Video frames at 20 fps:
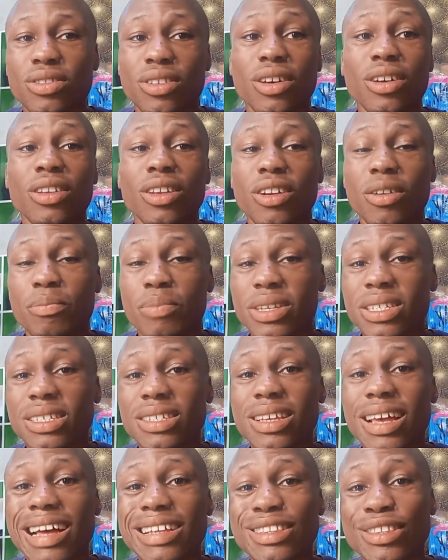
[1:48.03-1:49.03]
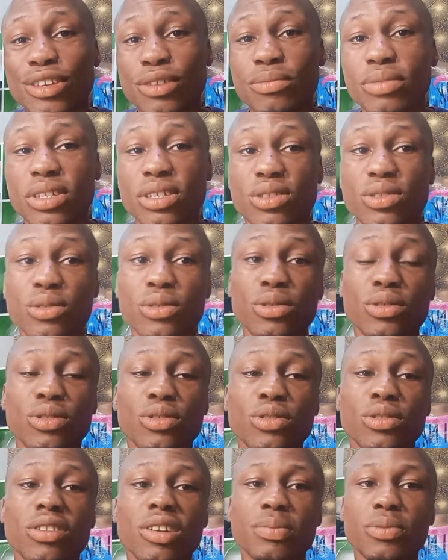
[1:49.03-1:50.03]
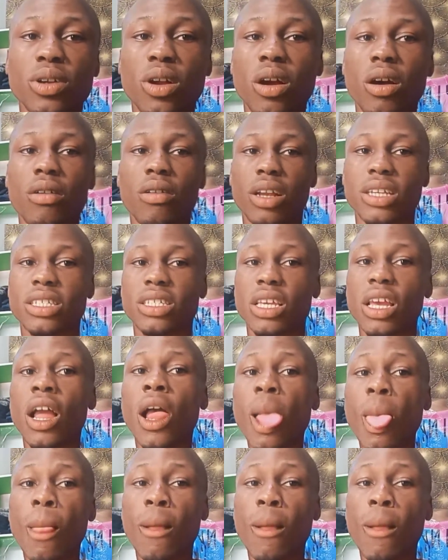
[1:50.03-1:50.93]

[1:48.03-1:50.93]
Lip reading: a lot of persons are newbies to cryptocurrency.